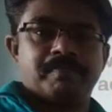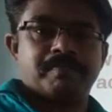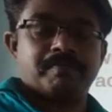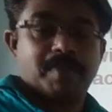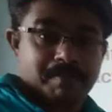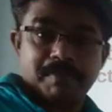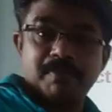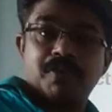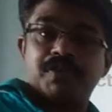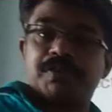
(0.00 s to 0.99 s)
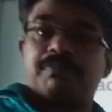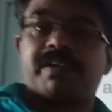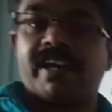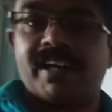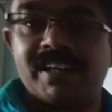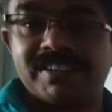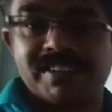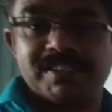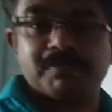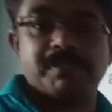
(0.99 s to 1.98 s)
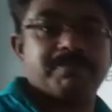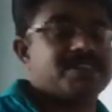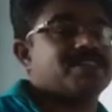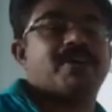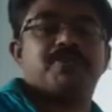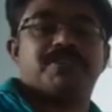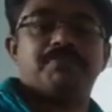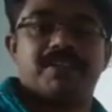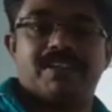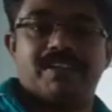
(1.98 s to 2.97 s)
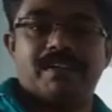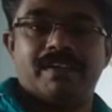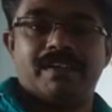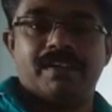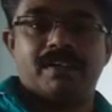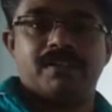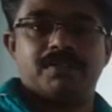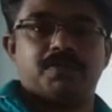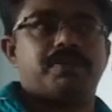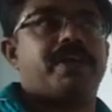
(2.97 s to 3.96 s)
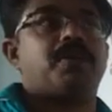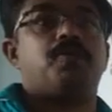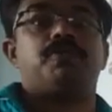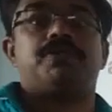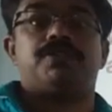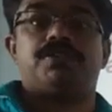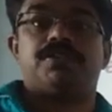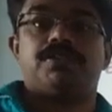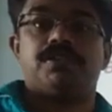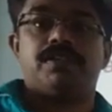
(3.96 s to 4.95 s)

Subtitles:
Maybe because of carelessness we missed out something. So there goes it.